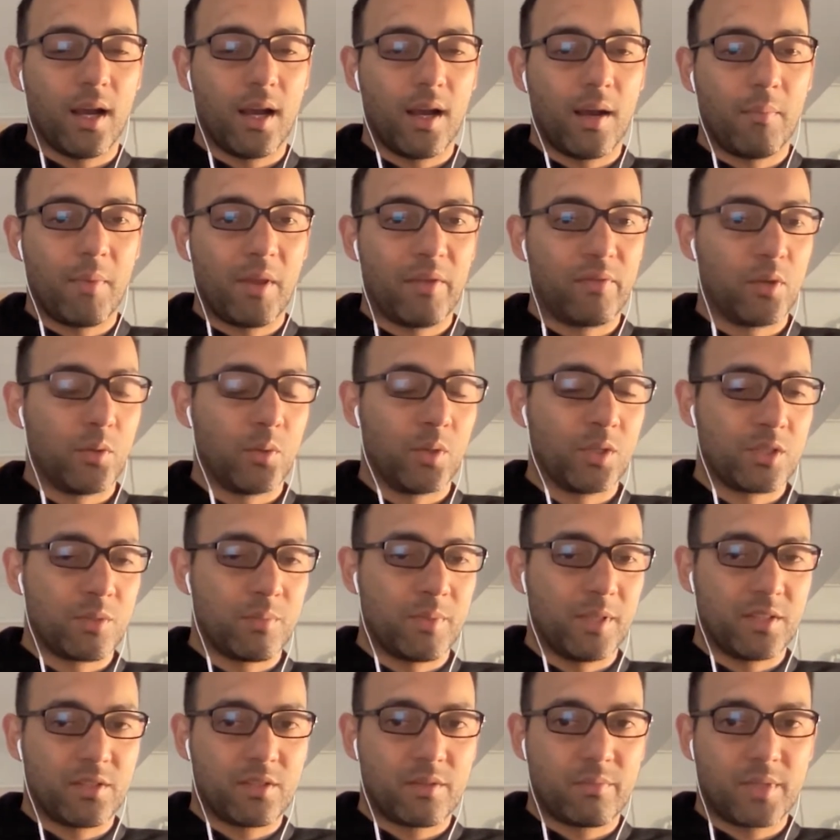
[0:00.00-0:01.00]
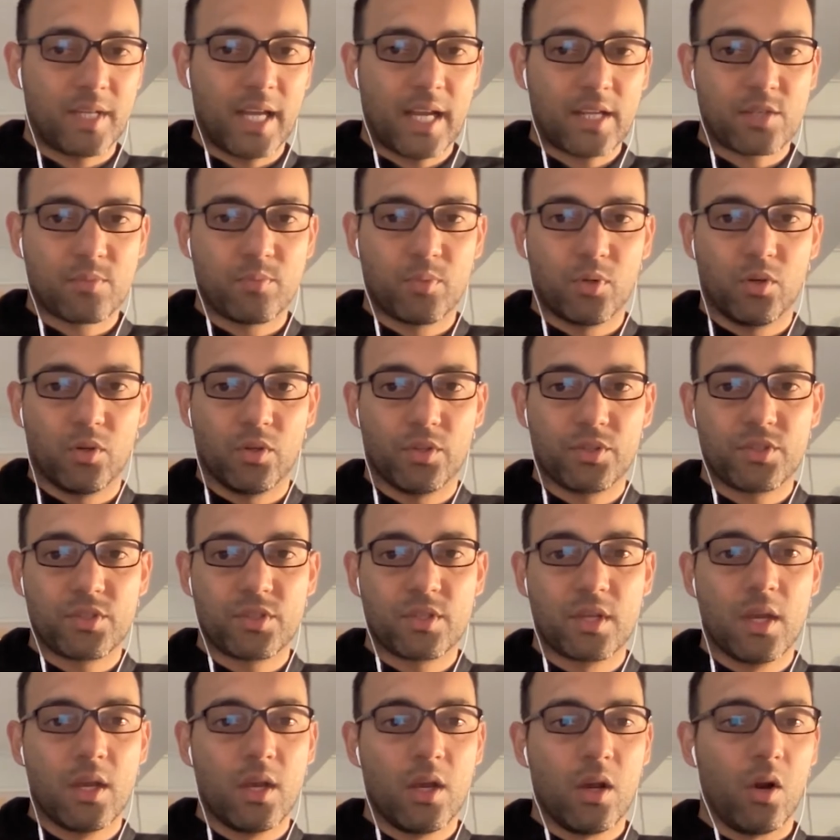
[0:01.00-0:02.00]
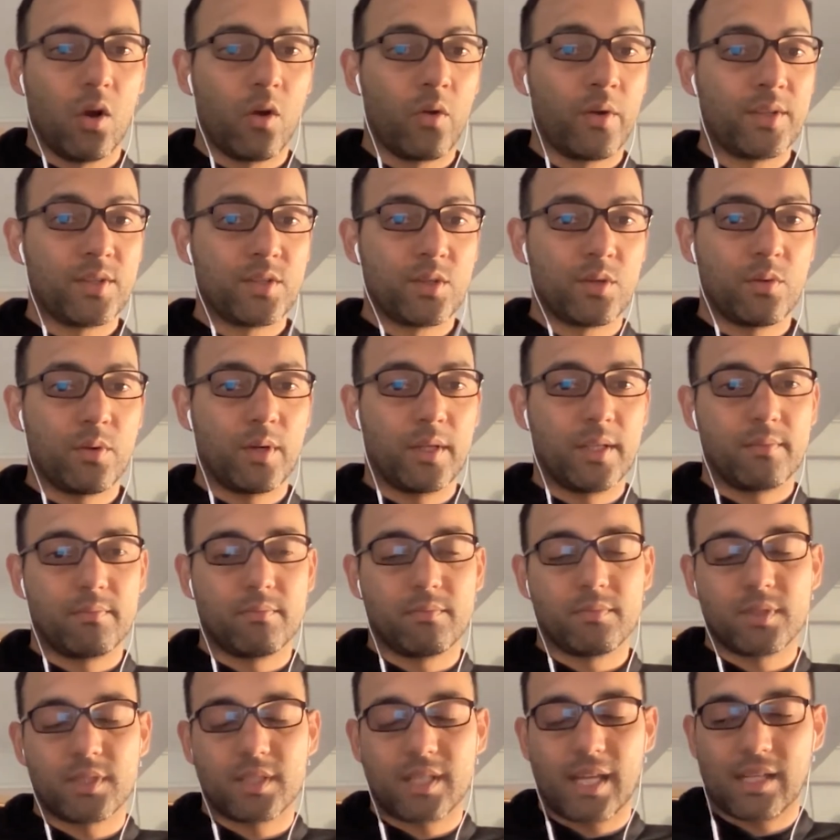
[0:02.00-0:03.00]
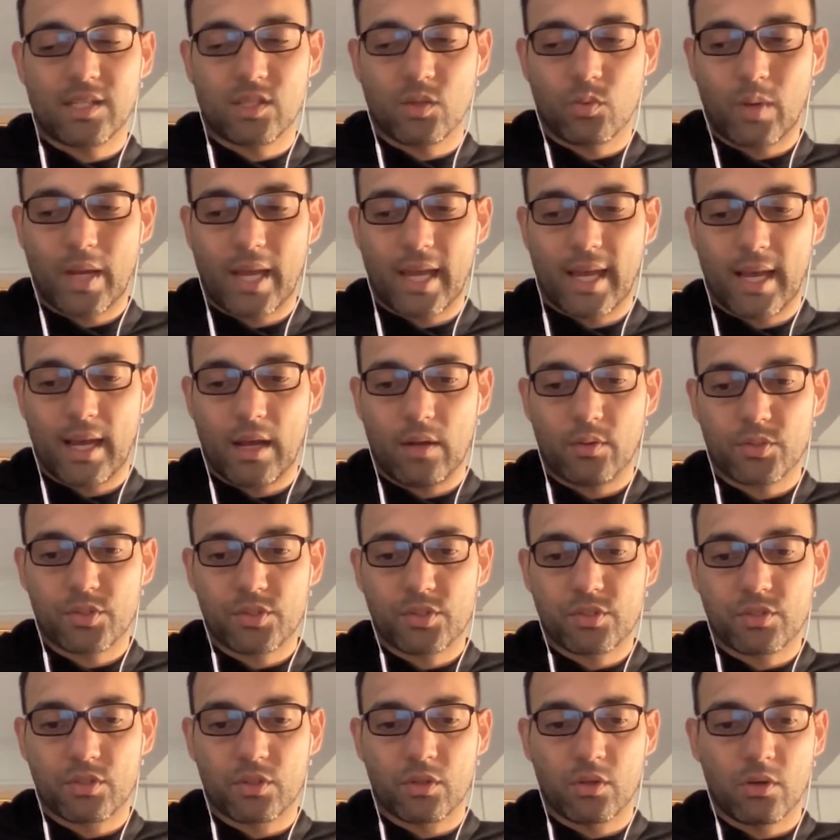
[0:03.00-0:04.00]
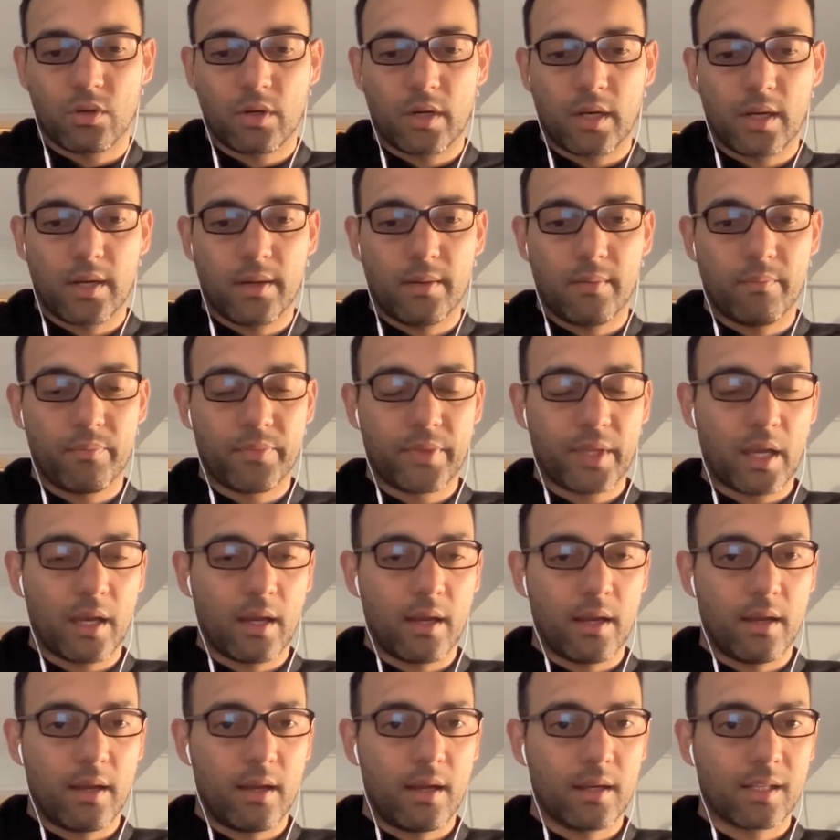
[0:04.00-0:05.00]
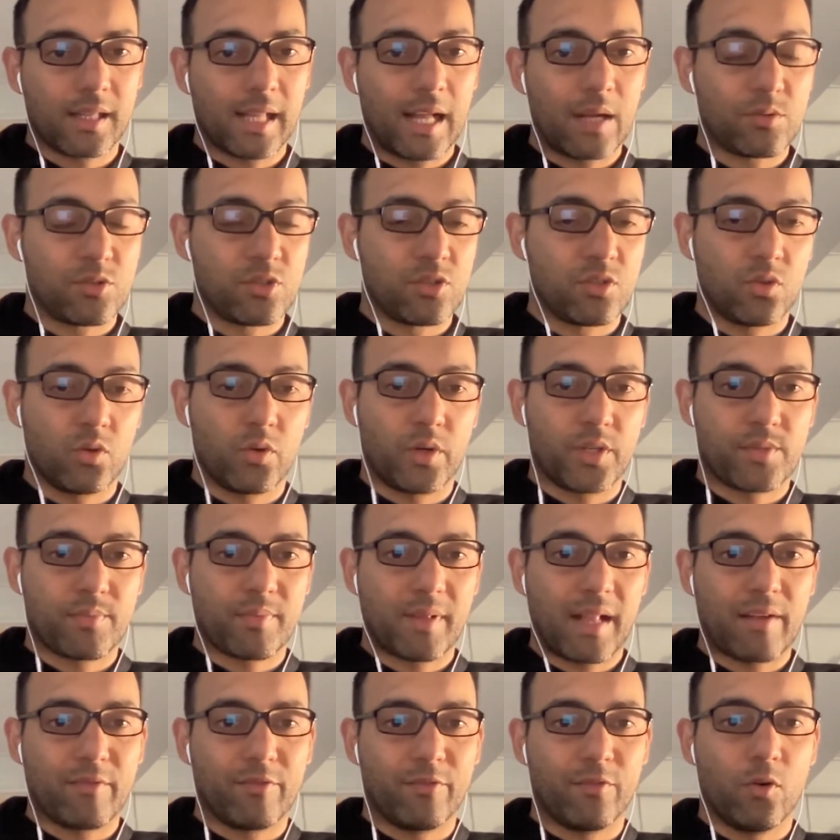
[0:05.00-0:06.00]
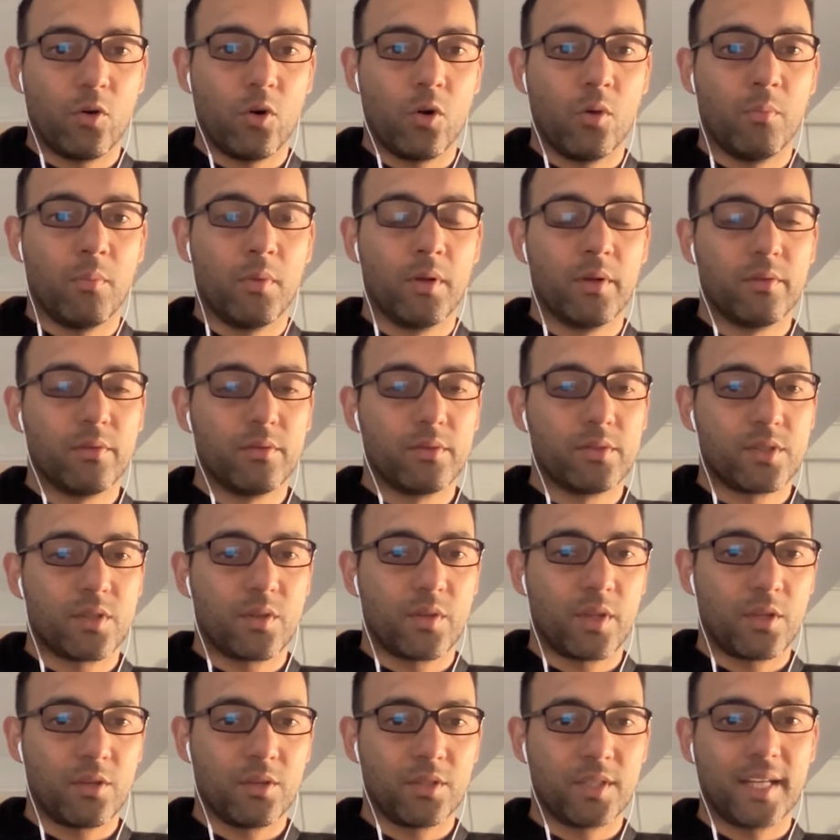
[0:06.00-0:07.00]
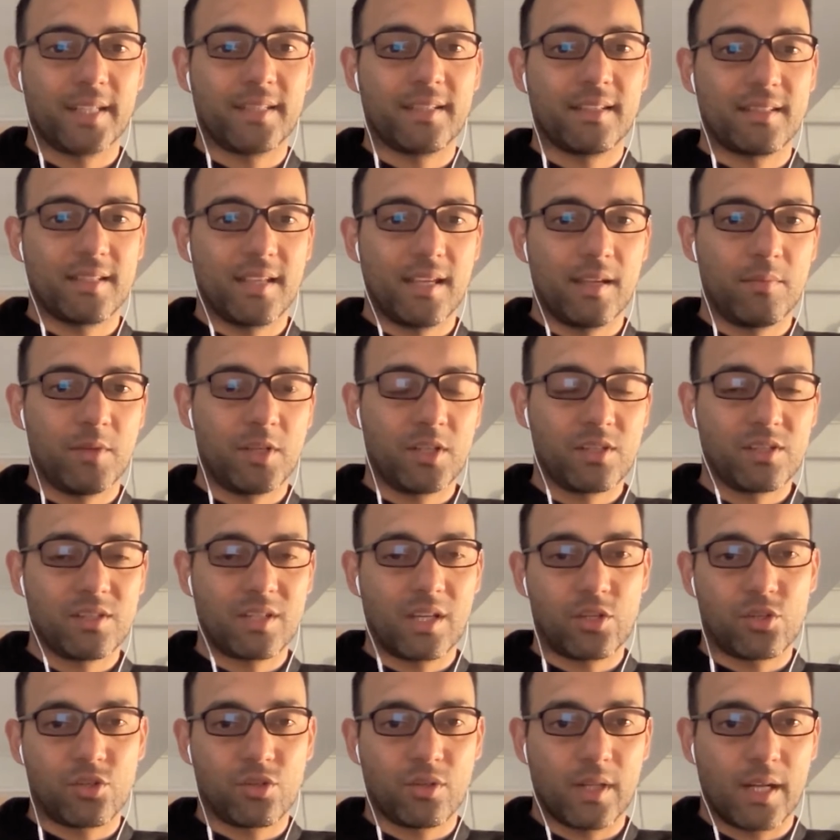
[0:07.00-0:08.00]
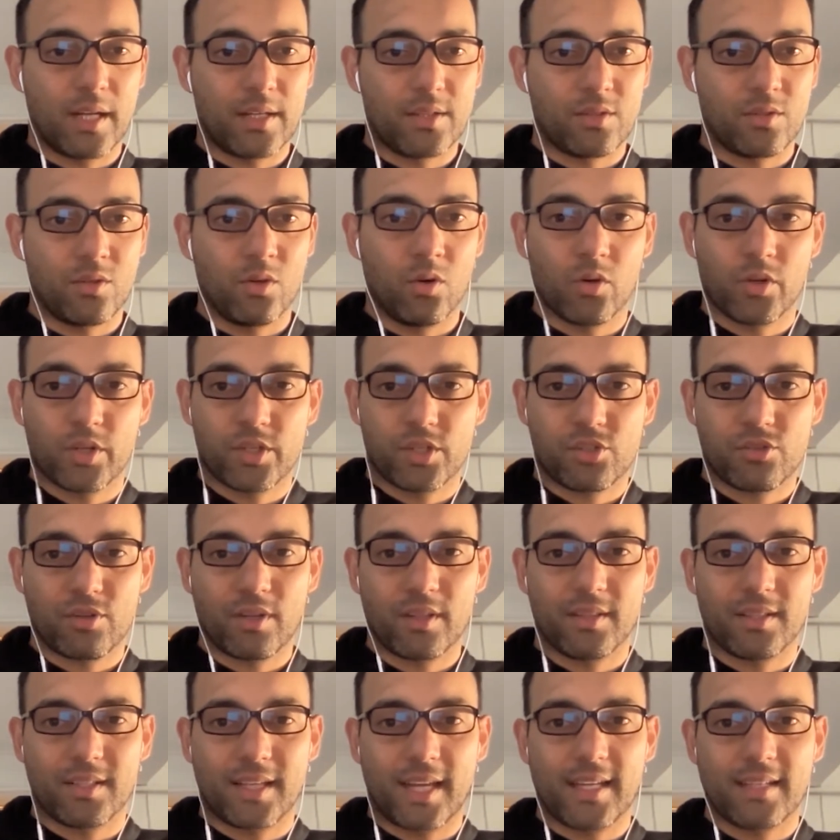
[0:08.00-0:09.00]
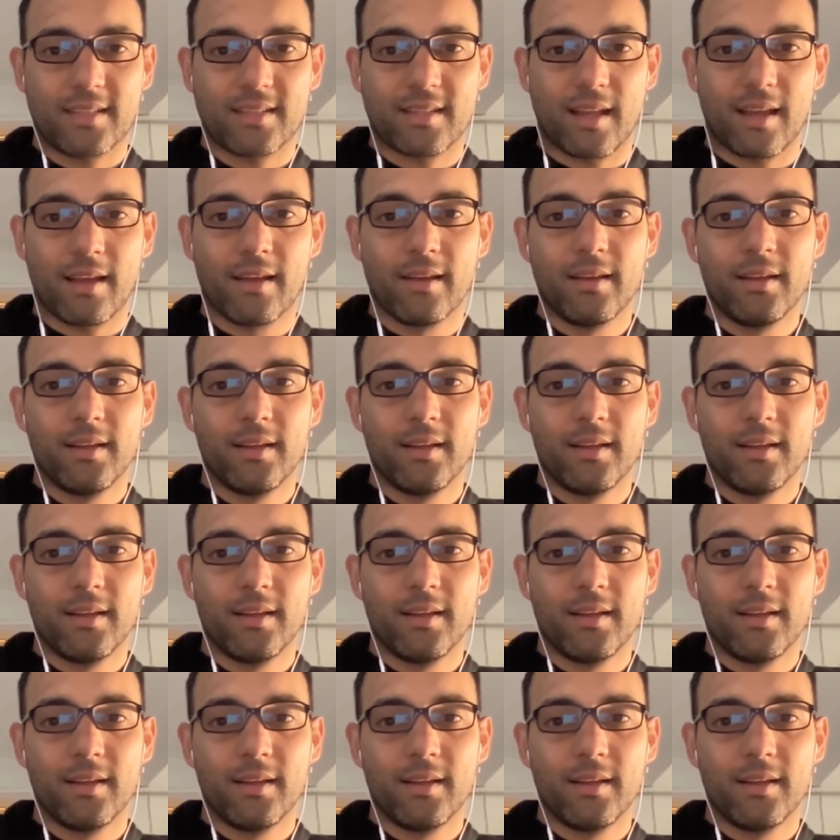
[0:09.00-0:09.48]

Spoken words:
if you want to build some dashboards, or into a data warehouse or a cloud storage platform so that your data team can centralize and orchestrate the data.